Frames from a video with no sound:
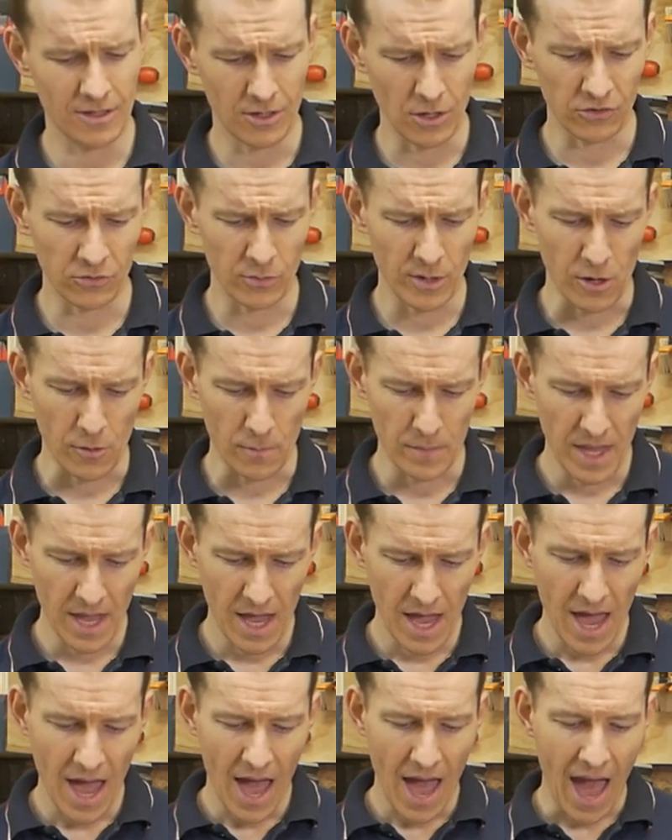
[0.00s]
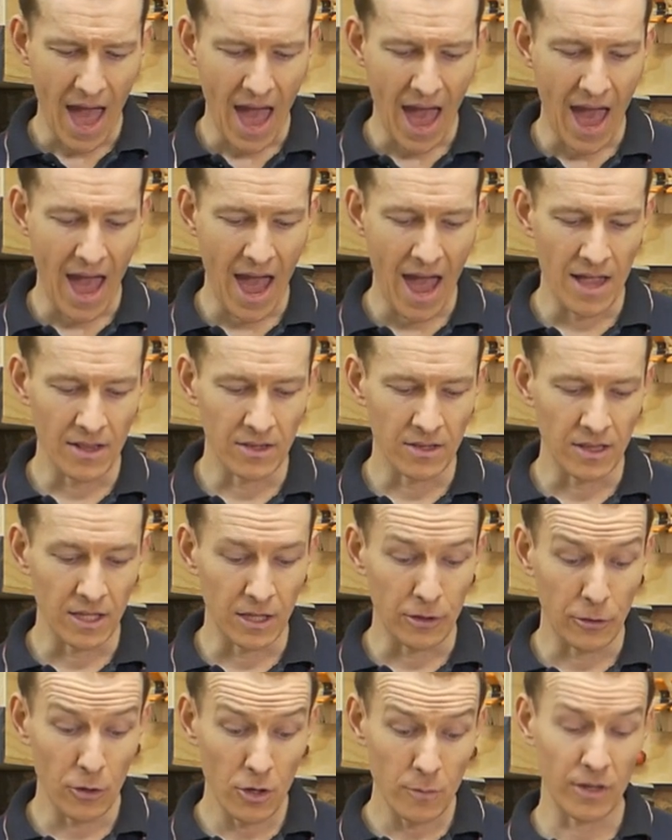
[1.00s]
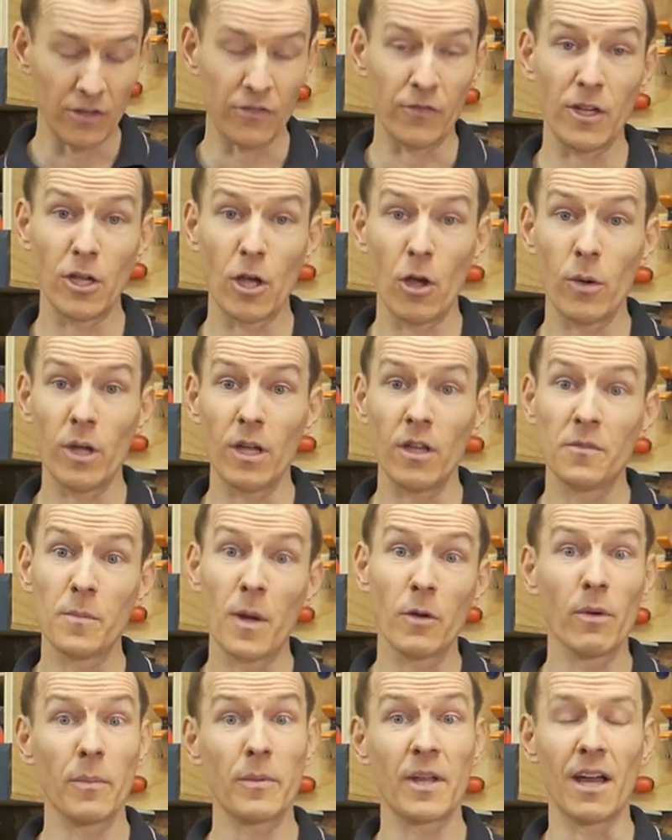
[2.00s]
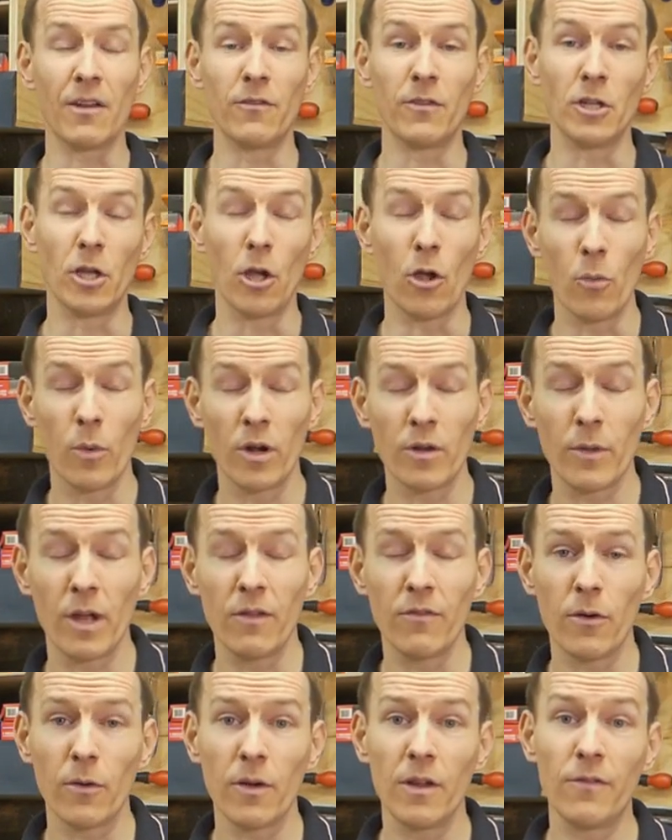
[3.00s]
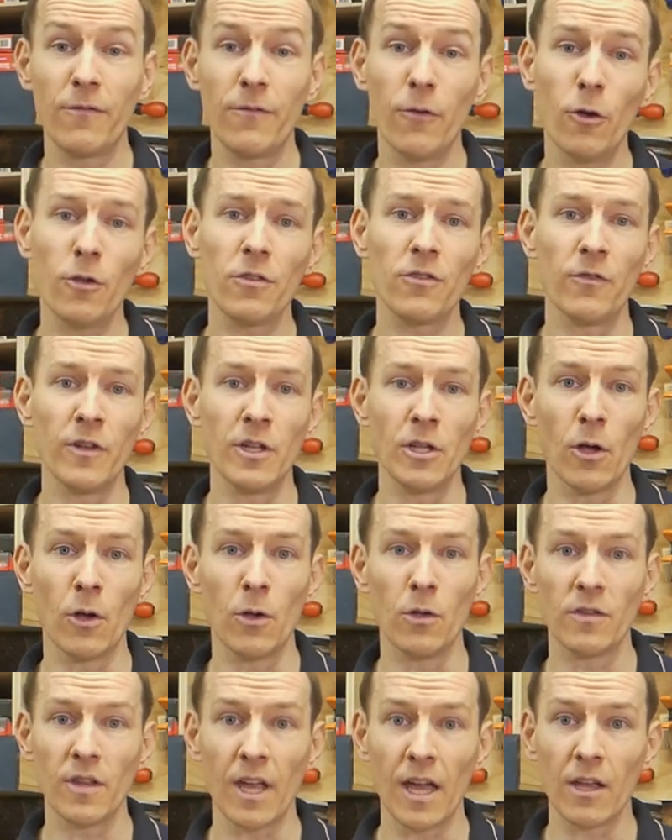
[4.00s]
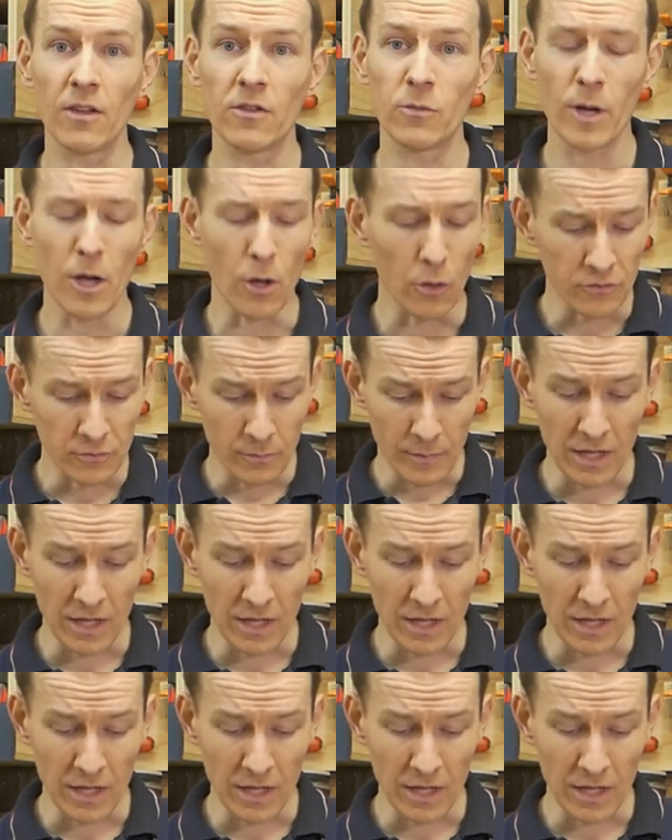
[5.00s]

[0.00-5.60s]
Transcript: goes well. And the third best video is my rip cut video, one of my very first videos as well.